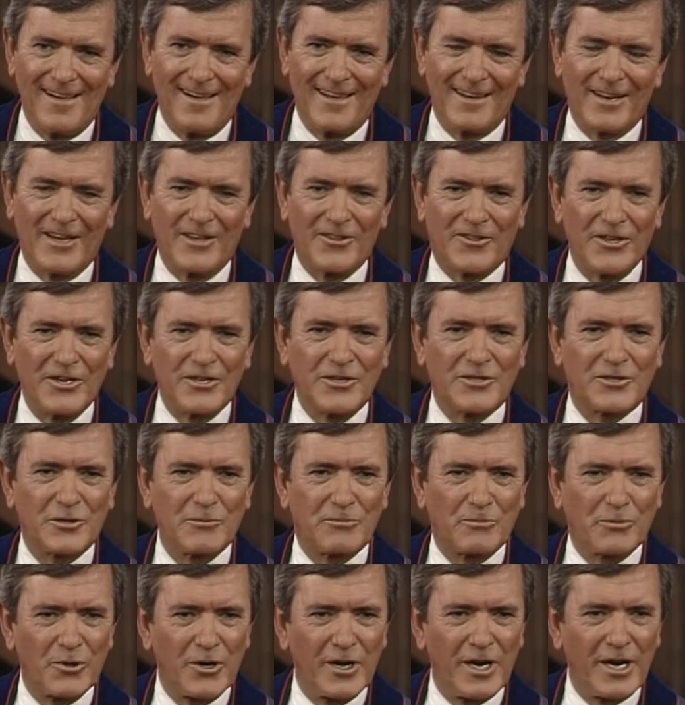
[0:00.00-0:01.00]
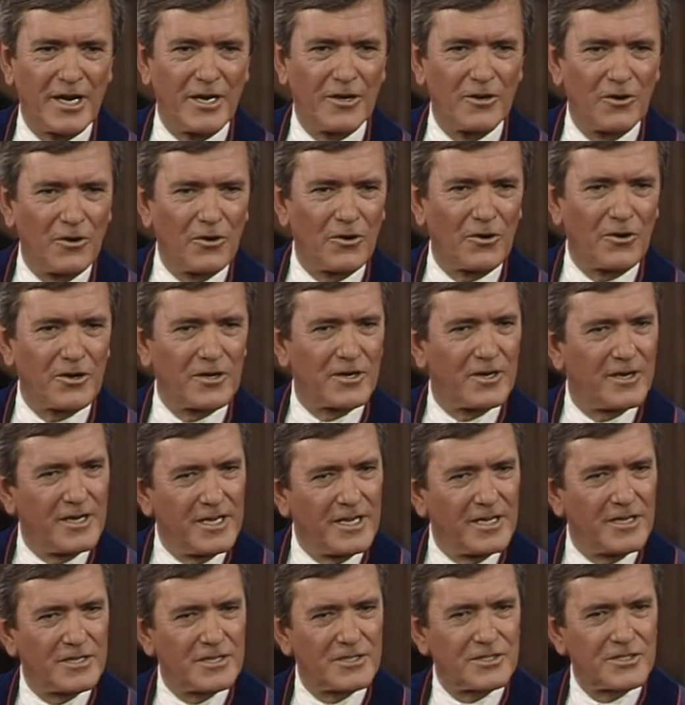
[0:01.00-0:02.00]
And I think to pray, Lord,
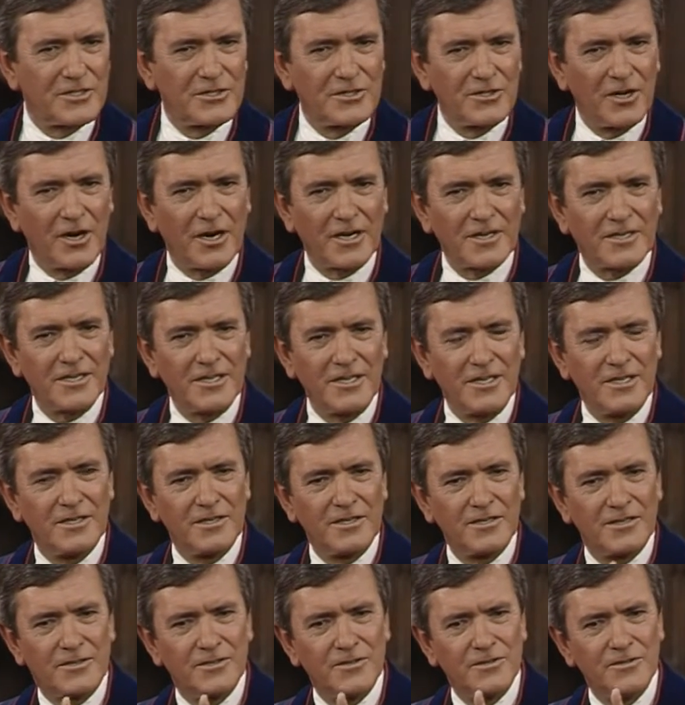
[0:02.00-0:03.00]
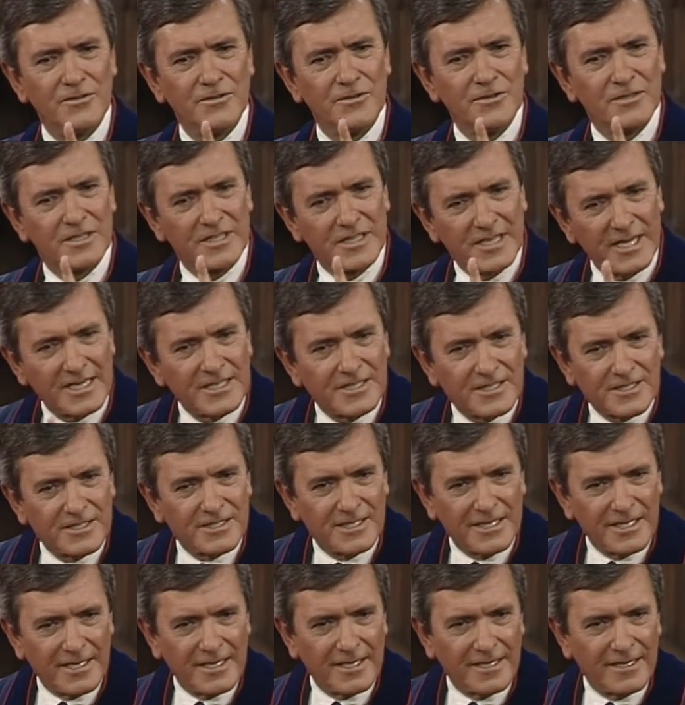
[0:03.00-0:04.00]
lead us not into
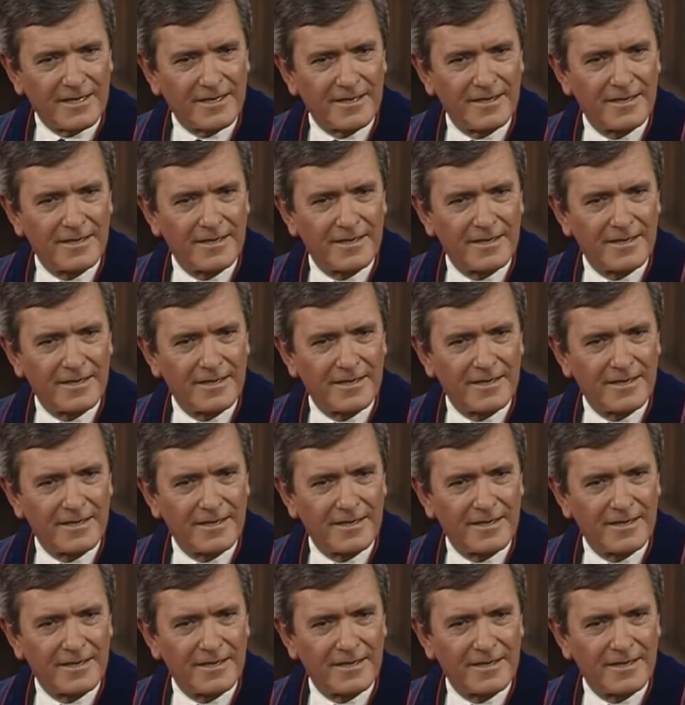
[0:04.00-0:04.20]
testing,